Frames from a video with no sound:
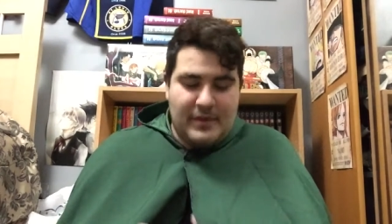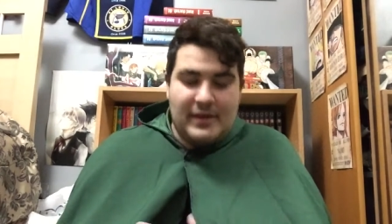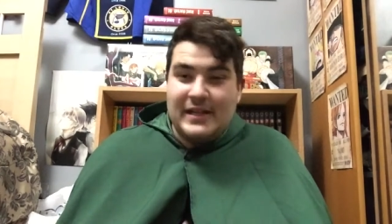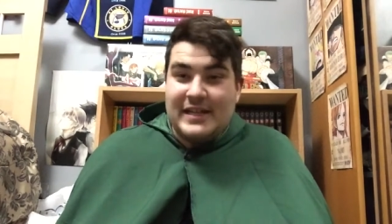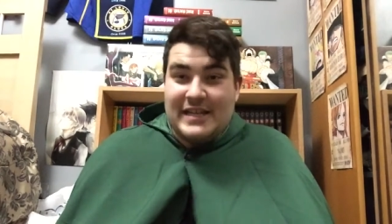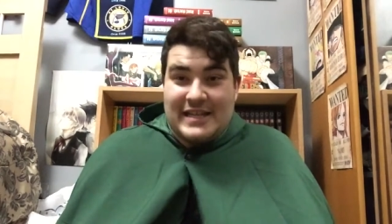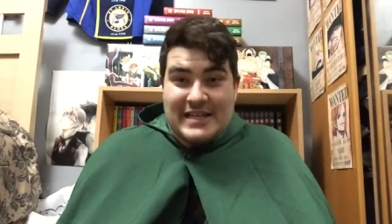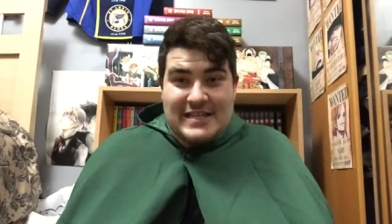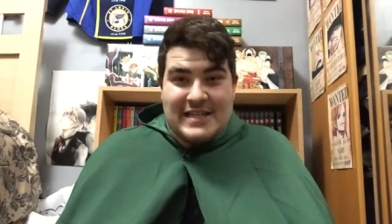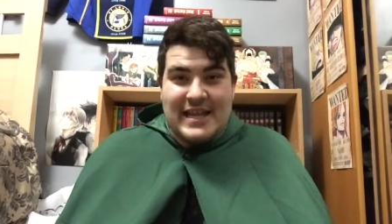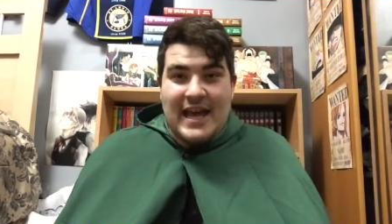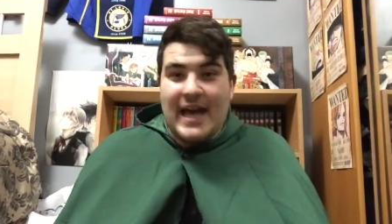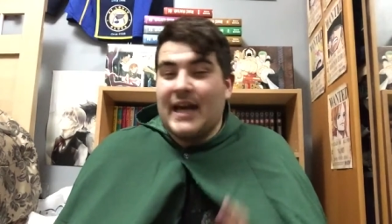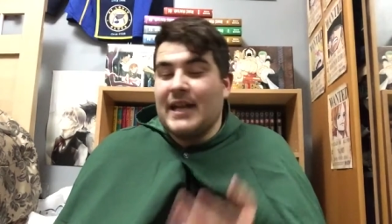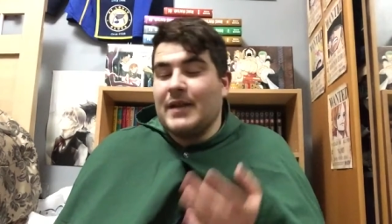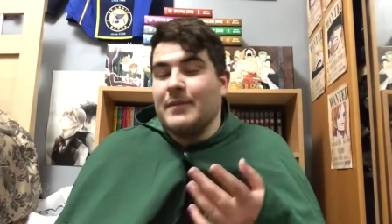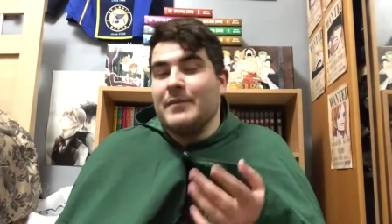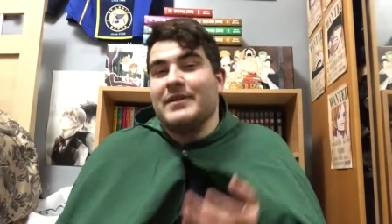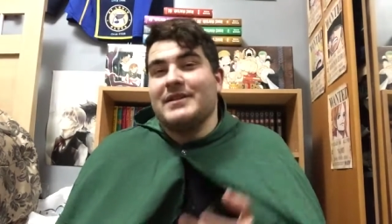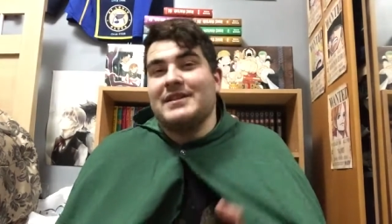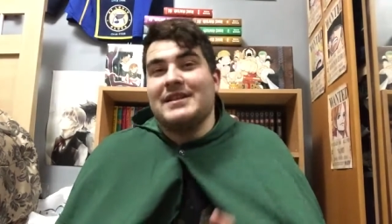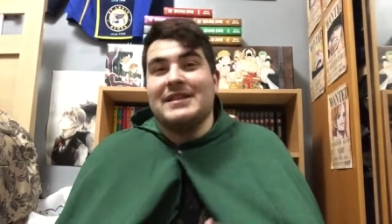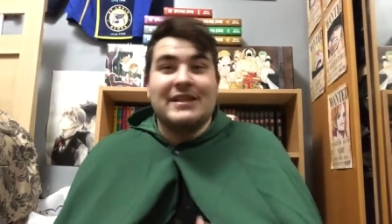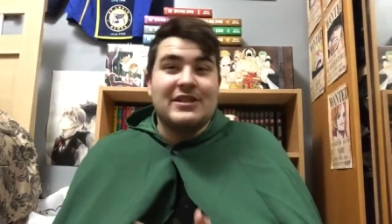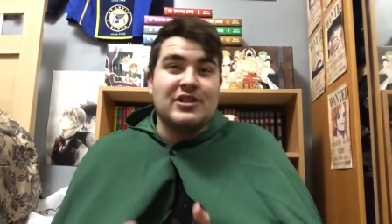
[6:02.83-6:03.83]
then he dead, and we
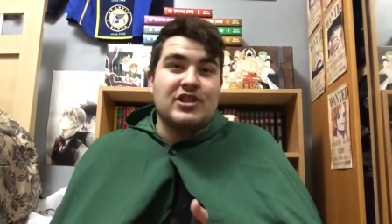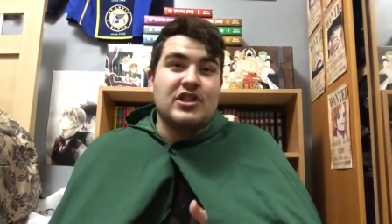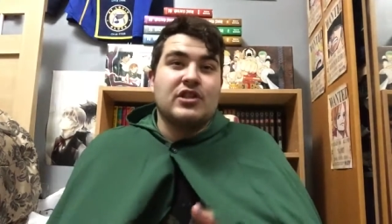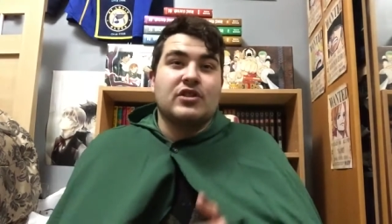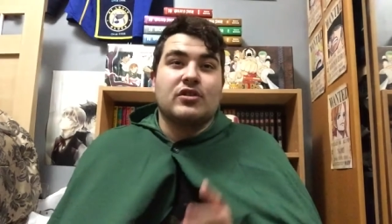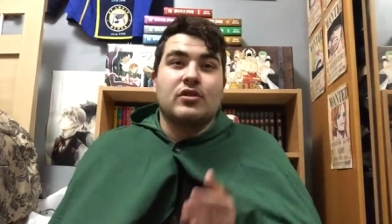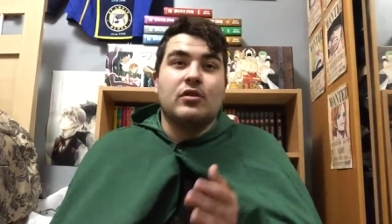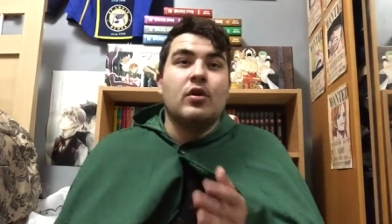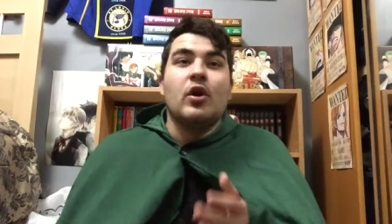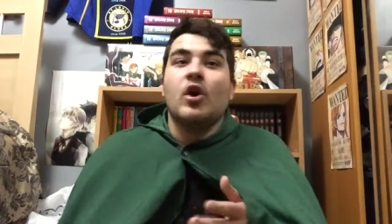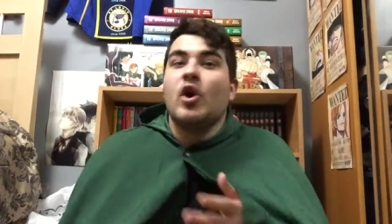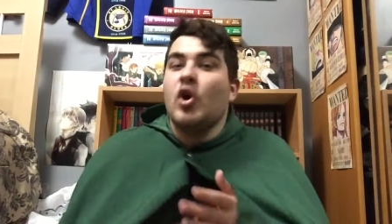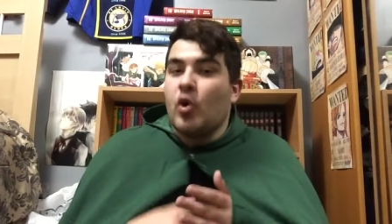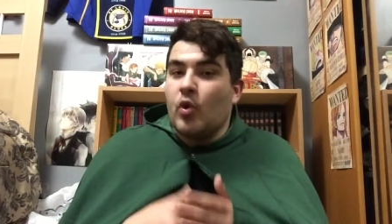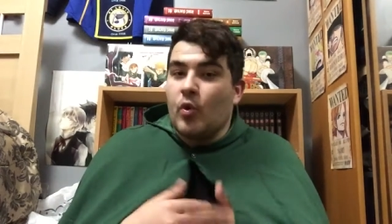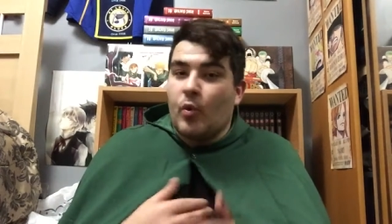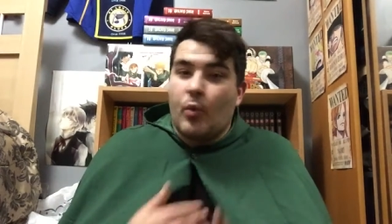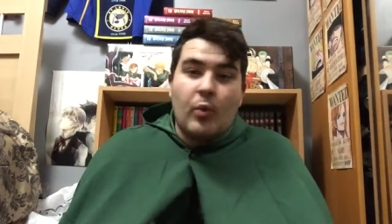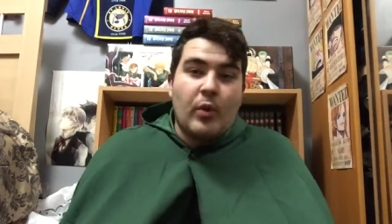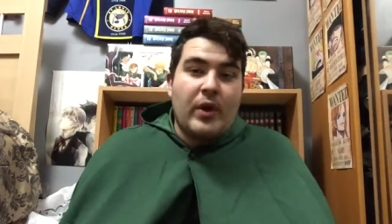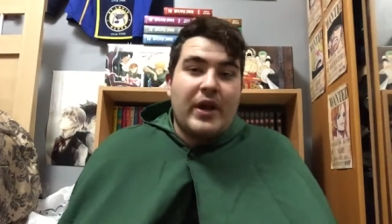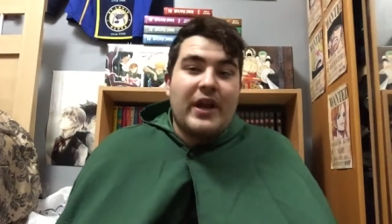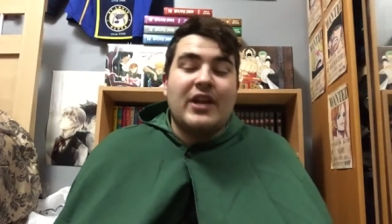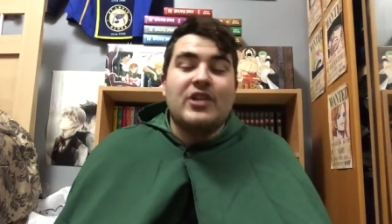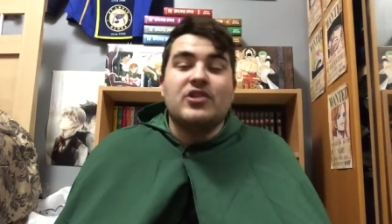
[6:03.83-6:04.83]
see like Jericho
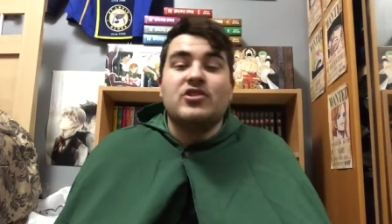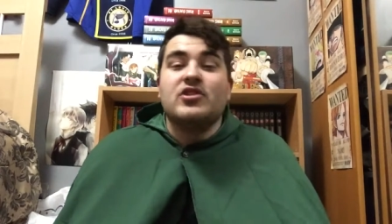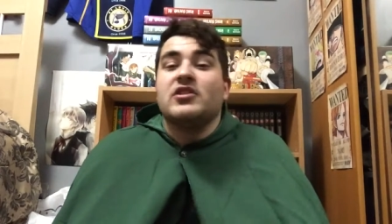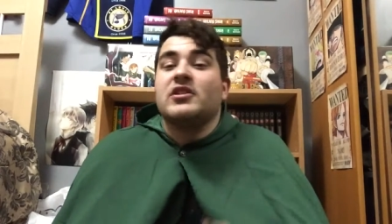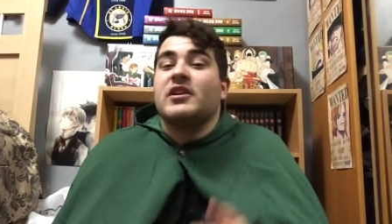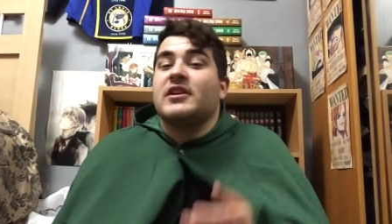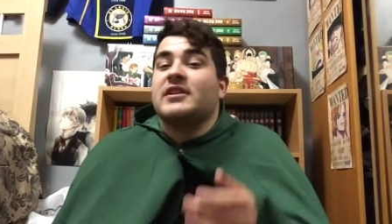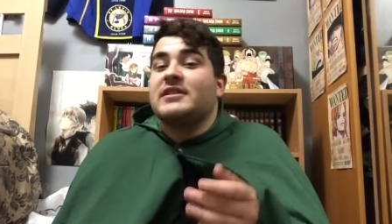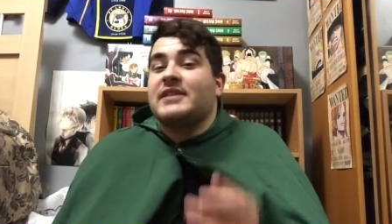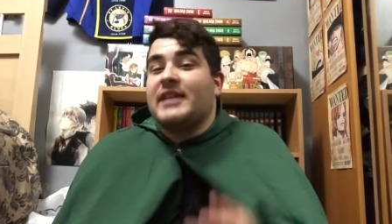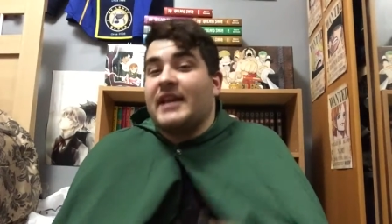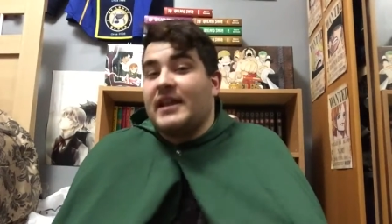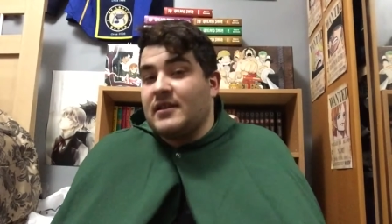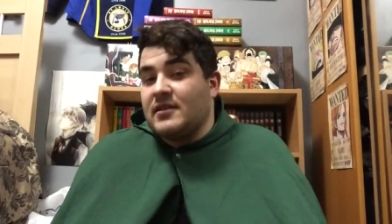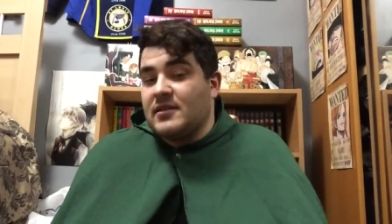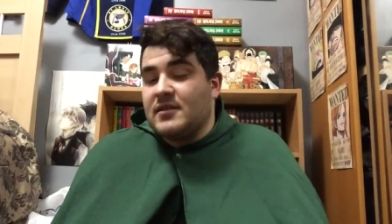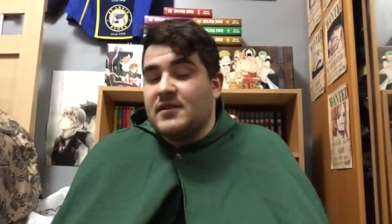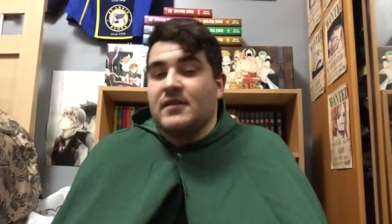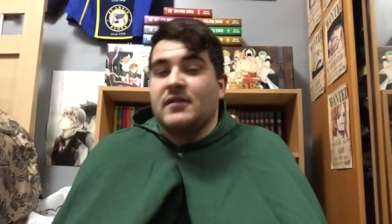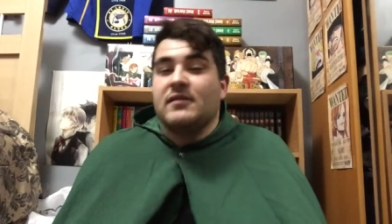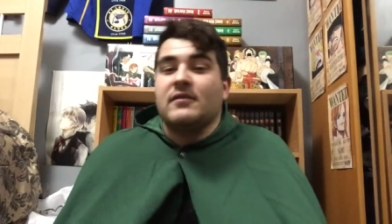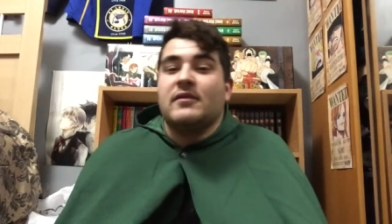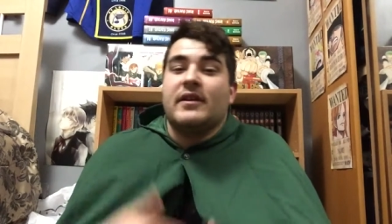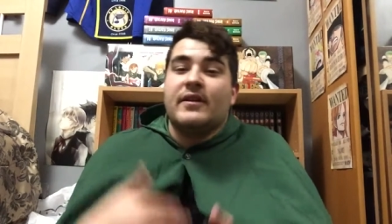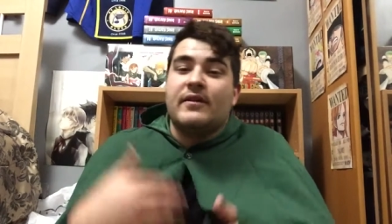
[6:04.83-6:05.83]
raging at
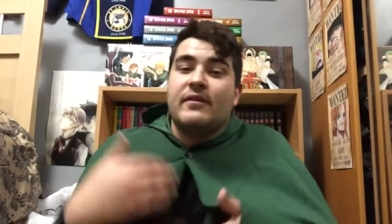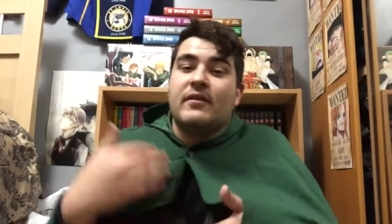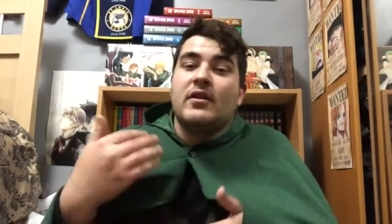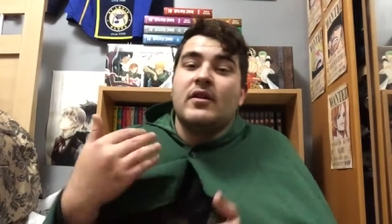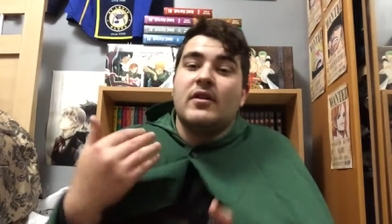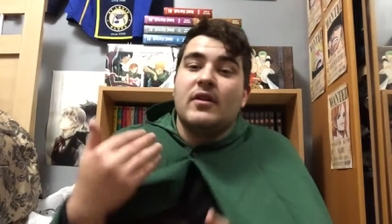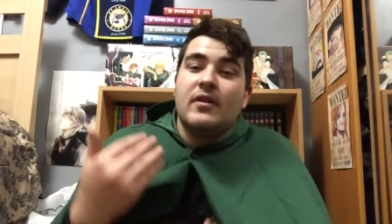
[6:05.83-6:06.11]
Denzel, and